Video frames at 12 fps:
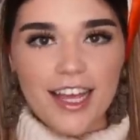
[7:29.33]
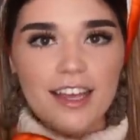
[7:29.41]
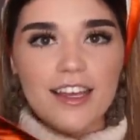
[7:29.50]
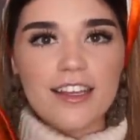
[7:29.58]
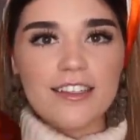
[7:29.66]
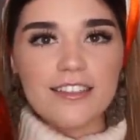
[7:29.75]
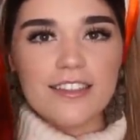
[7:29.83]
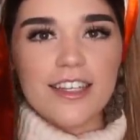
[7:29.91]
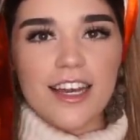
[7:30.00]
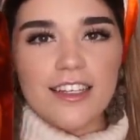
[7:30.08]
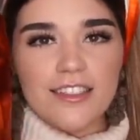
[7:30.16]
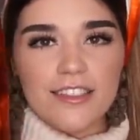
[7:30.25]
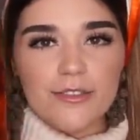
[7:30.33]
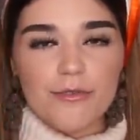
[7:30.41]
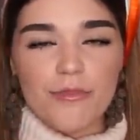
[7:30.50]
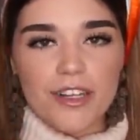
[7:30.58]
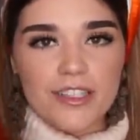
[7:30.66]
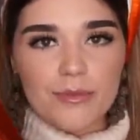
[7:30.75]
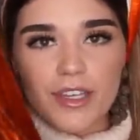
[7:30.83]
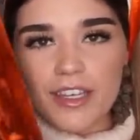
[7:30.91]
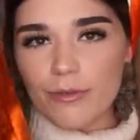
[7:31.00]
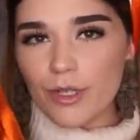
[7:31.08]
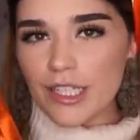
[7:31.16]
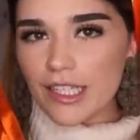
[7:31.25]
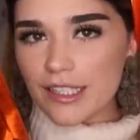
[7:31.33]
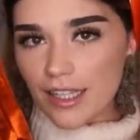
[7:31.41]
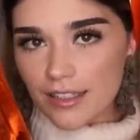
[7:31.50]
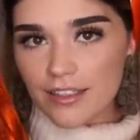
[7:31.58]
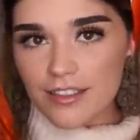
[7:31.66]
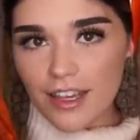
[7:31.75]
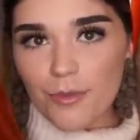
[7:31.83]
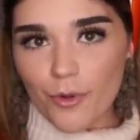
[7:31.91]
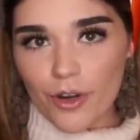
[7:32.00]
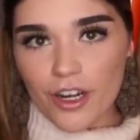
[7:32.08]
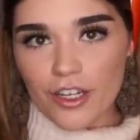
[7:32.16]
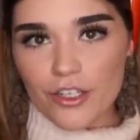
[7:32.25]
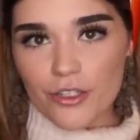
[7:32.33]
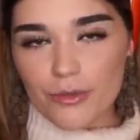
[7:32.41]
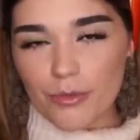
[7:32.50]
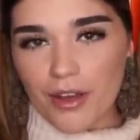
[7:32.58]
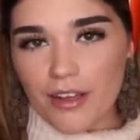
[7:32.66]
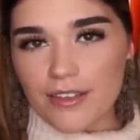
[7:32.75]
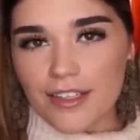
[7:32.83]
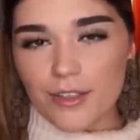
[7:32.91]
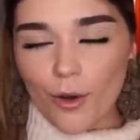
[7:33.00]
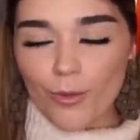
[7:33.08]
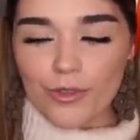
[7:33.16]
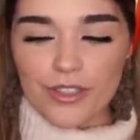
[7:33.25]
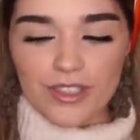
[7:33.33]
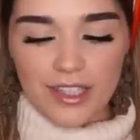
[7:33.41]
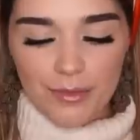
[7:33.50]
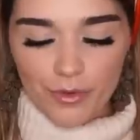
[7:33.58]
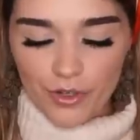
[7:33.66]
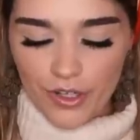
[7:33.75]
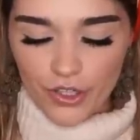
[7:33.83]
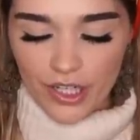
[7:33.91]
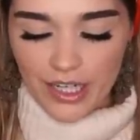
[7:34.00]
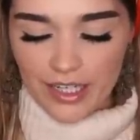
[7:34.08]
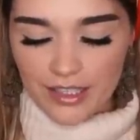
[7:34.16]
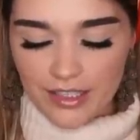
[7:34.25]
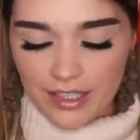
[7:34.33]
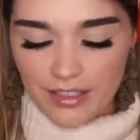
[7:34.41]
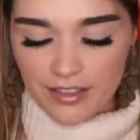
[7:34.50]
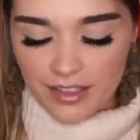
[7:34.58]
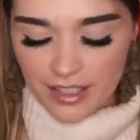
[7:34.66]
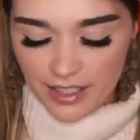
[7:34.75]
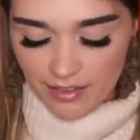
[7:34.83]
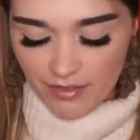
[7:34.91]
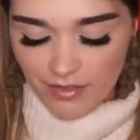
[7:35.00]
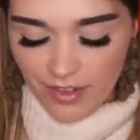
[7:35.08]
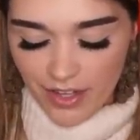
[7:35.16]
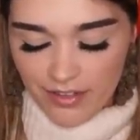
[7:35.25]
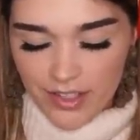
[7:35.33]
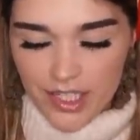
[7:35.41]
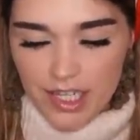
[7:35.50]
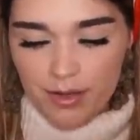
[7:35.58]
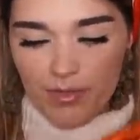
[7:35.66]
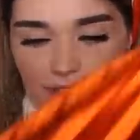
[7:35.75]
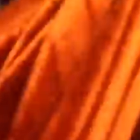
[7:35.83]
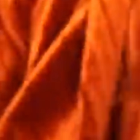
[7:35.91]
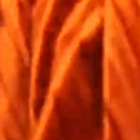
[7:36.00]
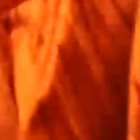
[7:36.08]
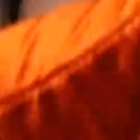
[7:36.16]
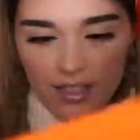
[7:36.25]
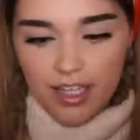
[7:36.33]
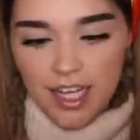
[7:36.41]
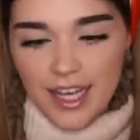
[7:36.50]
and kind of reminds me, well, it's not the same orange, but it's almost the same orange, and it's in this velvety material.